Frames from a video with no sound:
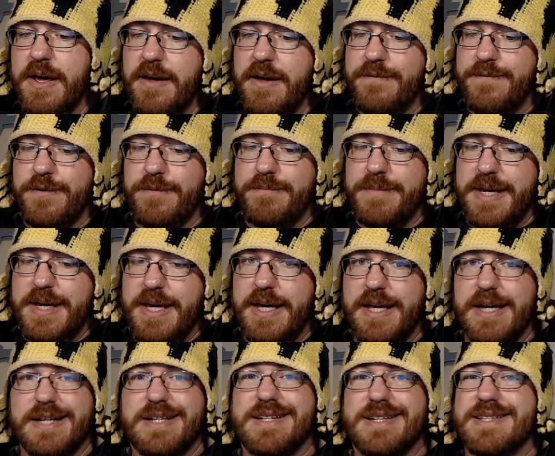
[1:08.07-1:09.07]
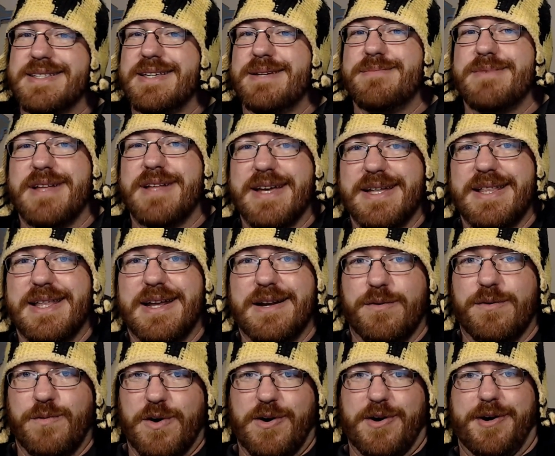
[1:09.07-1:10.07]
for me, it just seemed like a lot of
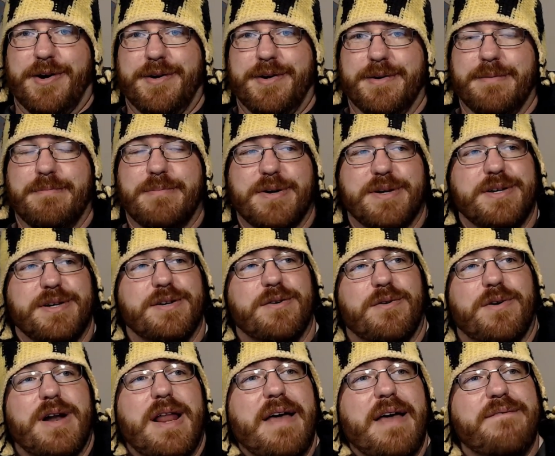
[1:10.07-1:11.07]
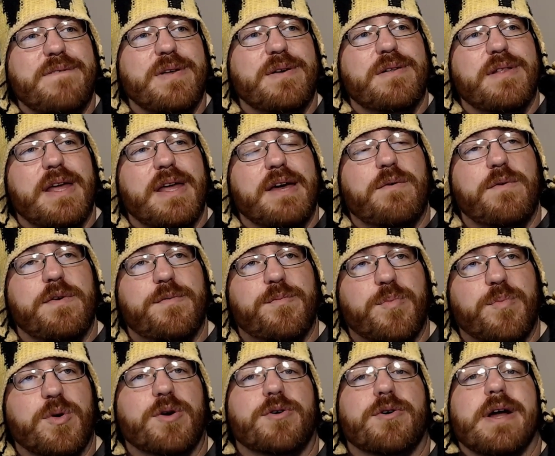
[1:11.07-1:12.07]
work. But you know what? I feel like we've
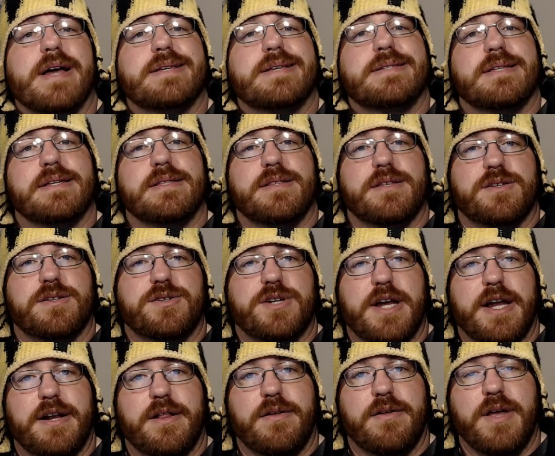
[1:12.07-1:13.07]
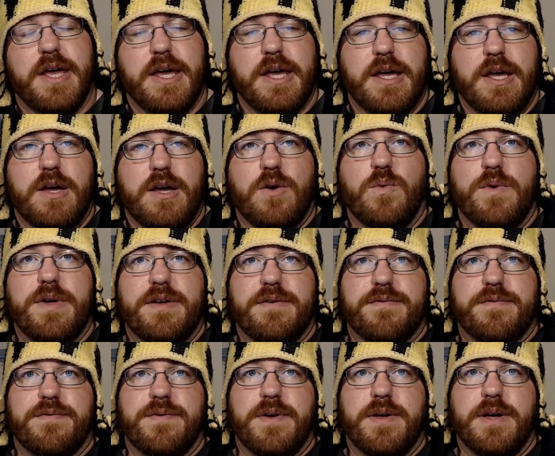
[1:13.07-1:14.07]
progressed in this channel.
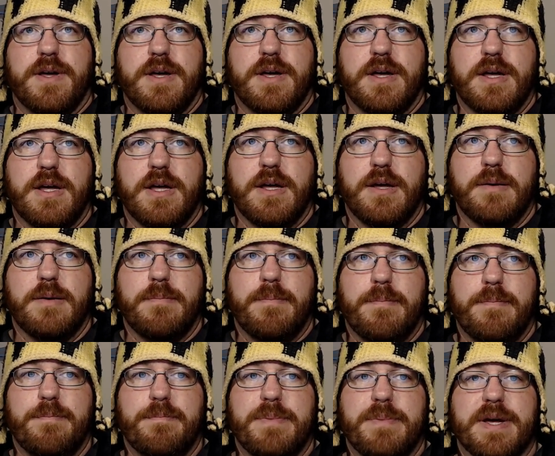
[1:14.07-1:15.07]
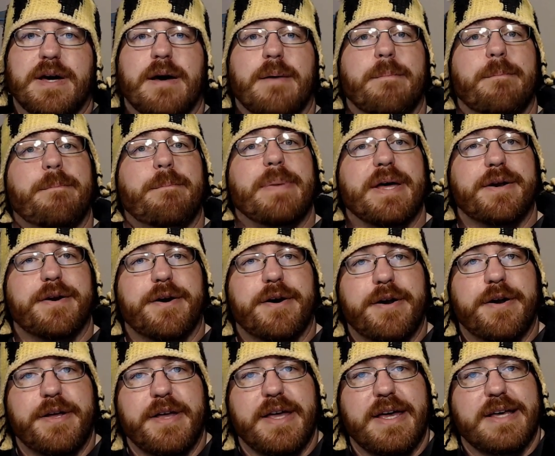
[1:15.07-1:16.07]
We've become better
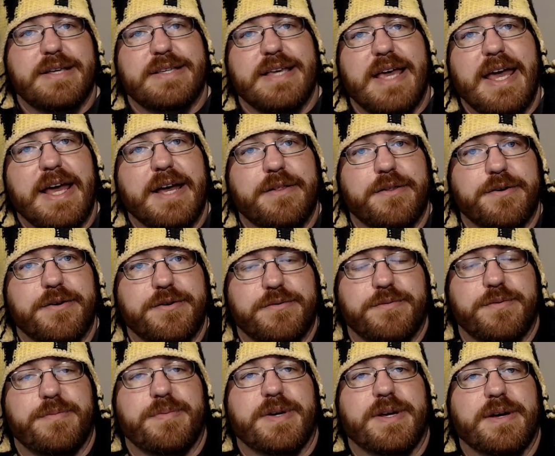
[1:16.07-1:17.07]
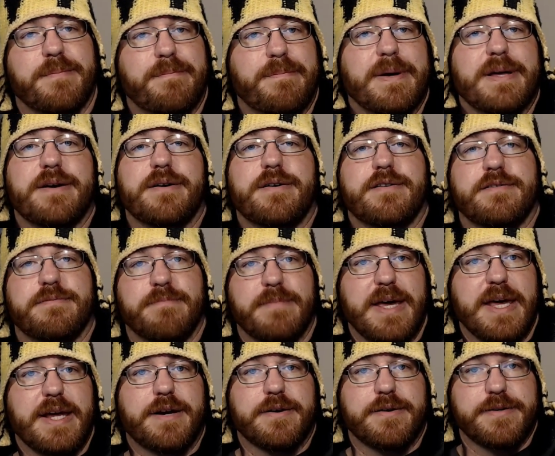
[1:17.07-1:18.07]
as anglers. We've become better as
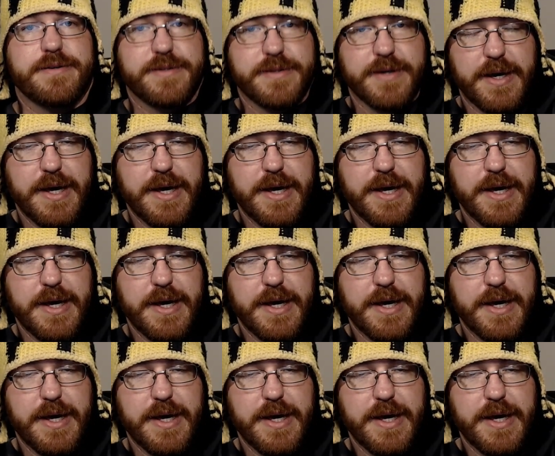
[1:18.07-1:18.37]
makers.